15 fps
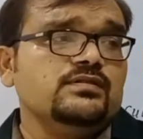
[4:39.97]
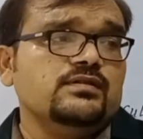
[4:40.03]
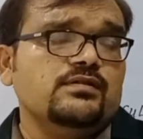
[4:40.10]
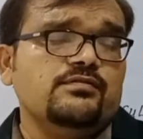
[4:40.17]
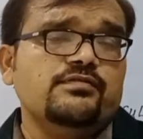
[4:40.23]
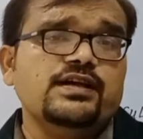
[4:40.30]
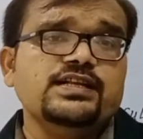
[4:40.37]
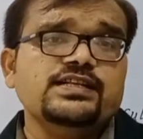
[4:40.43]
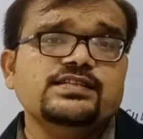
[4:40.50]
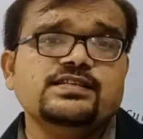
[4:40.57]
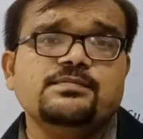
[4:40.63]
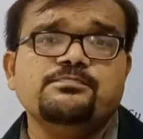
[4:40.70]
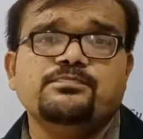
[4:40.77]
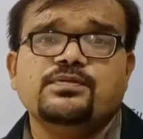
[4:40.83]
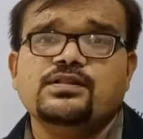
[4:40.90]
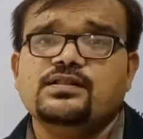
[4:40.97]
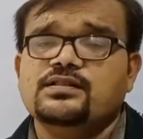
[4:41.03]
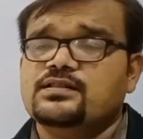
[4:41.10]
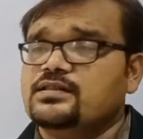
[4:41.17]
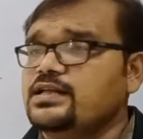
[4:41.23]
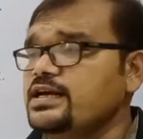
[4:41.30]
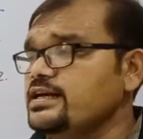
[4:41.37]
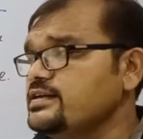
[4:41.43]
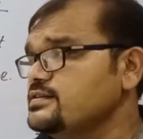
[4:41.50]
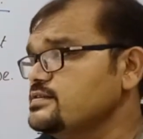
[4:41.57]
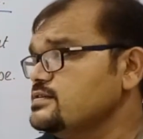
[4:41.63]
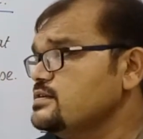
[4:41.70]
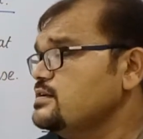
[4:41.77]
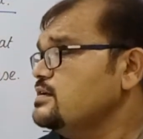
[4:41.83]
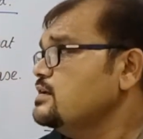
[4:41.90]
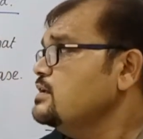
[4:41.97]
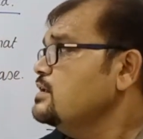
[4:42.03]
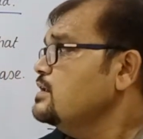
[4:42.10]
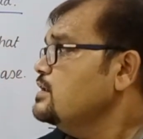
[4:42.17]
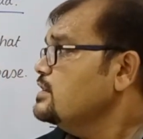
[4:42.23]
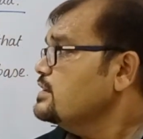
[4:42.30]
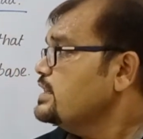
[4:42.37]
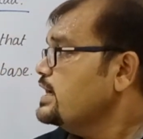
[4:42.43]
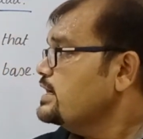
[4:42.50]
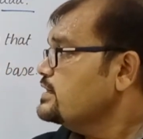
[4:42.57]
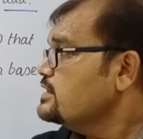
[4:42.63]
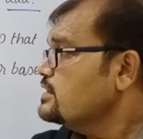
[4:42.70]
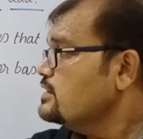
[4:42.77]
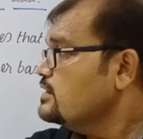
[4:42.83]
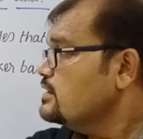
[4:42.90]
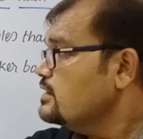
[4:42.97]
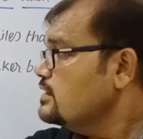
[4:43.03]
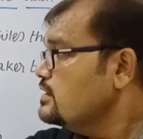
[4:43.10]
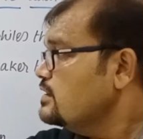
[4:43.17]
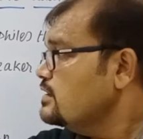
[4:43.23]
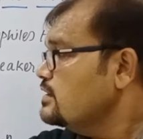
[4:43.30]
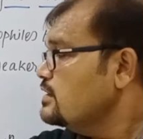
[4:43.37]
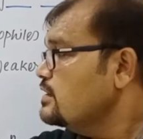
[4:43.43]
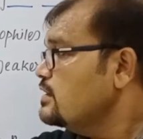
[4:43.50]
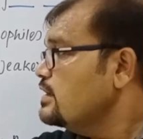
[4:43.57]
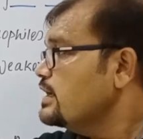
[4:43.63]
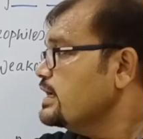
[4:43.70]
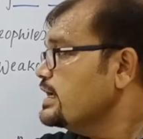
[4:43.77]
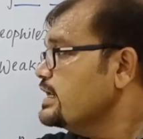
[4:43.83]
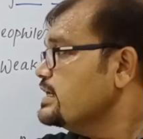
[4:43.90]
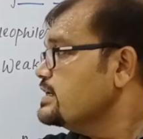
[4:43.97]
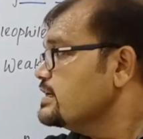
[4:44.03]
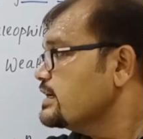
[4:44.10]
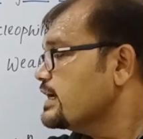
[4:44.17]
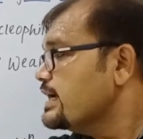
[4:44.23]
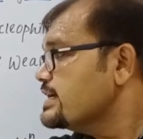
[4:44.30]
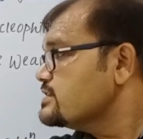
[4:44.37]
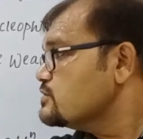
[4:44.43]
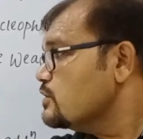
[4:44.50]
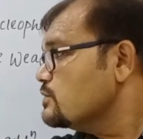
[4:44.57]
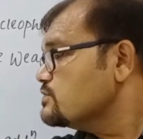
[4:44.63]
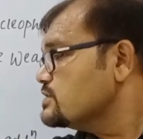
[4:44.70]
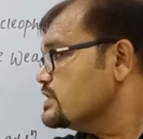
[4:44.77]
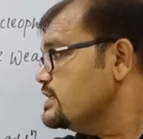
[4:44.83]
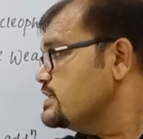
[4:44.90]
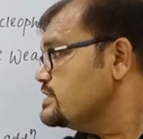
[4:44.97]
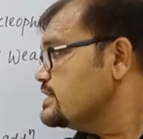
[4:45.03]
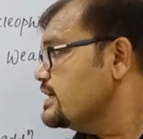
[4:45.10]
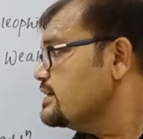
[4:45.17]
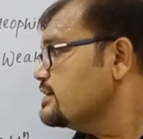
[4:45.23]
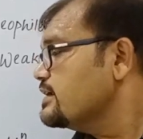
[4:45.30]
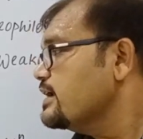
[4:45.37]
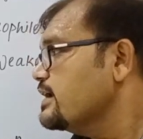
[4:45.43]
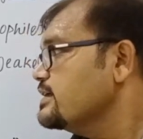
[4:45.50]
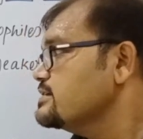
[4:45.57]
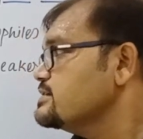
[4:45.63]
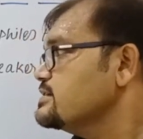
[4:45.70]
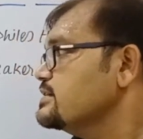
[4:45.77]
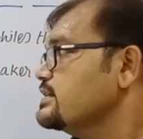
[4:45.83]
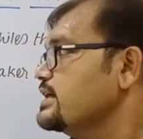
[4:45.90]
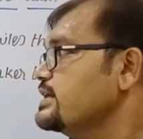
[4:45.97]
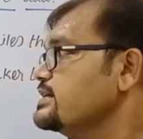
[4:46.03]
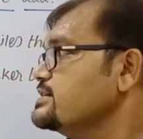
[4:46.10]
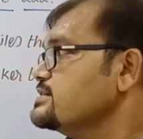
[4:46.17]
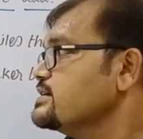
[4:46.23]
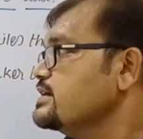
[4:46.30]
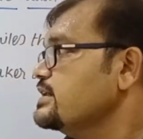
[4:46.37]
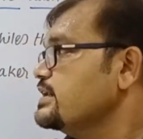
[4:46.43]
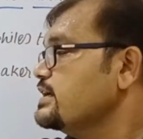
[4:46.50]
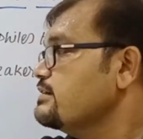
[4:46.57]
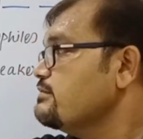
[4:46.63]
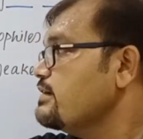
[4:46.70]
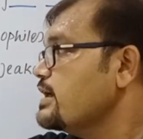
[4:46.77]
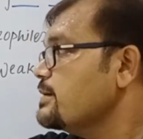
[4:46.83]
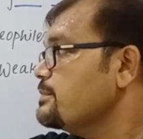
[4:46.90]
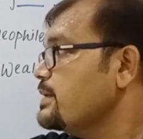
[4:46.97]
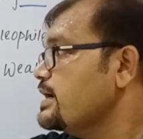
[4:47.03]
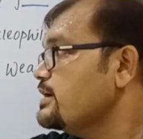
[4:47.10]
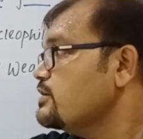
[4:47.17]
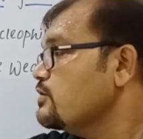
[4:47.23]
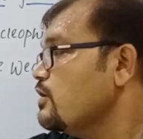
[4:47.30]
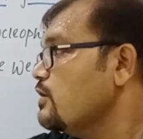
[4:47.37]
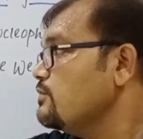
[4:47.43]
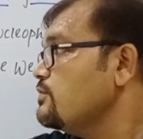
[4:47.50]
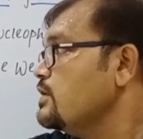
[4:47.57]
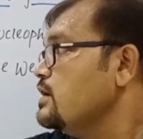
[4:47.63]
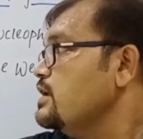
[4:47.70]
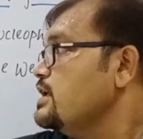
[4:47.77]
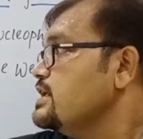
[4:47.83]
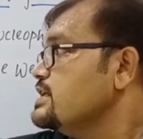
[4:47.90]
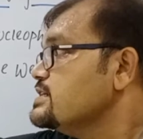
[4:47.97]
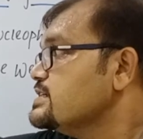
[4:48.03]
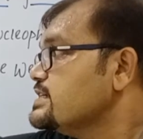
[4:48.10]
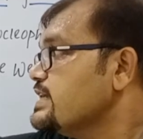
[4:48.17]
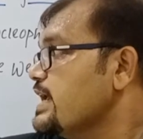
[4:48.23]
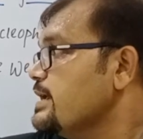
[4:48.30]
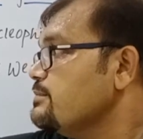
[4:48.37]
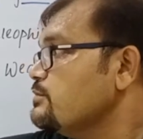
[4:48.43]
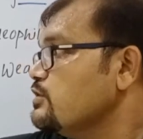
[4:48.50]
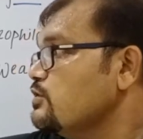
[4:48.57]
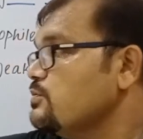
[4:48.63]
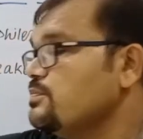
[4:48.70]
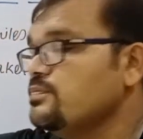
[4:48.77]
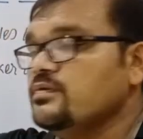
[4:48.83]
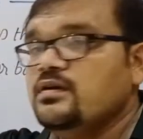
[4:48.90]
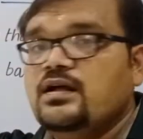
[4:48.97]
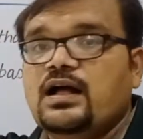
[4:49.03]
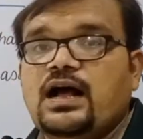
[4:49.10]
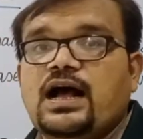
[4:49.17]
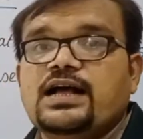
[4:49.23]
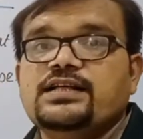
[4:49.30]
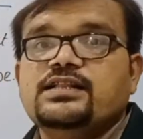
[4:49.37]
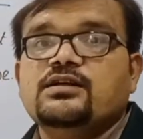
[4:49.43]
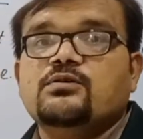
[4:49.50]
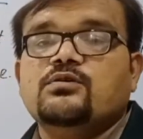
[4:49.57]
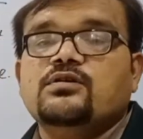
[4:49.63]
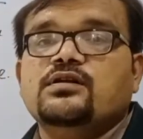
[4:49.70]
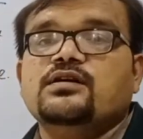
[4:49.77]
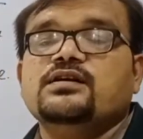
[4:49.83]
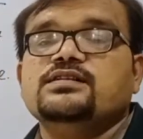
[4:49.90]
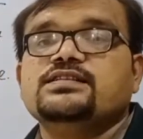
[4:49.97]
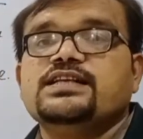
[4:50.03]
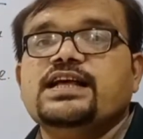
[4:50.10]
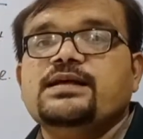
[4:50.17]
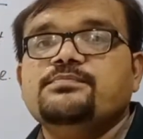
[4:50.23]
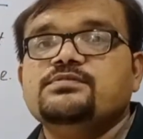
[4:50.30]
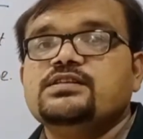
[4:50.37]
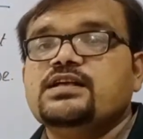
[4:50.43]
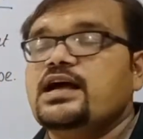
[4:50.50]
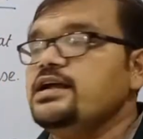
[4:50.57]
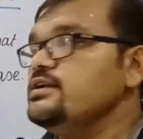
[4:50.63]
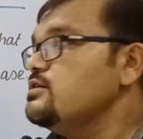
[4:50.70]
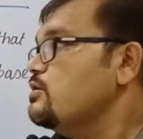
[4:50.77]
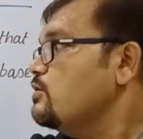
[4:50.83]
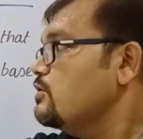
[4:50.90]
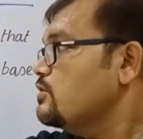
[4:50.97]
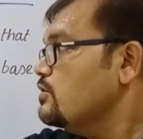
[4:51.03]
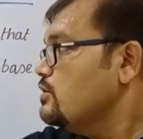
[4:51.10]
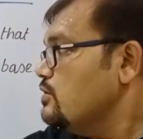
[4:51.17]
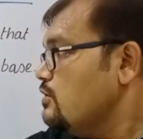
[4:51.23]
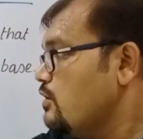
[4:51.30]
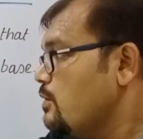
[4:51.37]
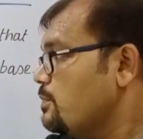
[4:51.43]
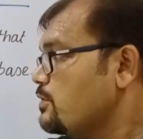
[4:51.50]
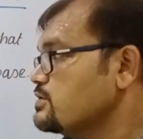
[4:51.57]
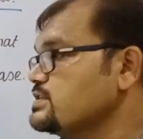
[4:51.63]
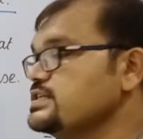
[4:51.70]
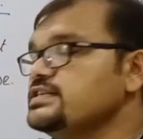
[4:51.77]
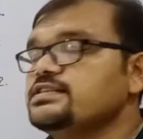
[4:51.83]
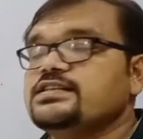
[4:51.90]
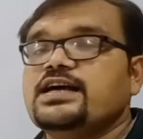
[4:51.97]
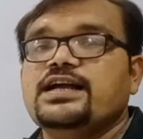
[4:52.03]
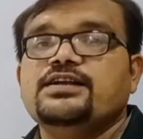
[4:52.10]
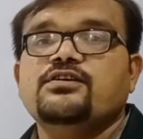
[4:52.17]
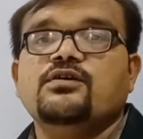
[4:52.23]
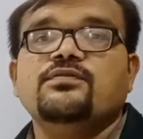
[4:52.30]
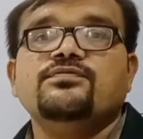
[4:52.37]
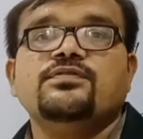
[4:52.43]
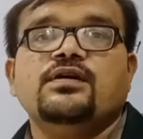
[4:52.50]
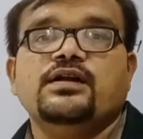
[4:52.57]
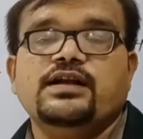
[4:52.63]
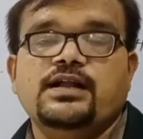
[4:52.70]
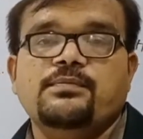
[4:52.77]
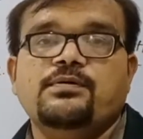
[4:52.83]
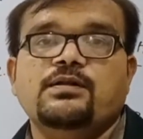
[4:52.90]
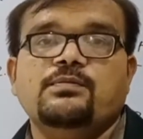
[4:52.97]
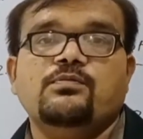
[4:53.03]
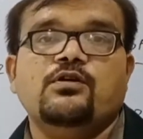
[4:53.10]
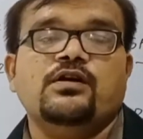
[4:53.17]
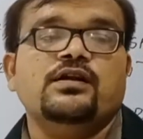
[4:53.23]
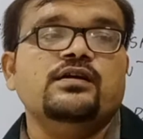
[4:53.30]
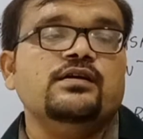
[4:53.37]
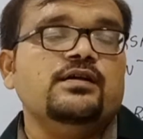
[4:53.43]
very simple things, that in case of cis and trans, there is a requirement of same group either on same side or on opposite side of double bond.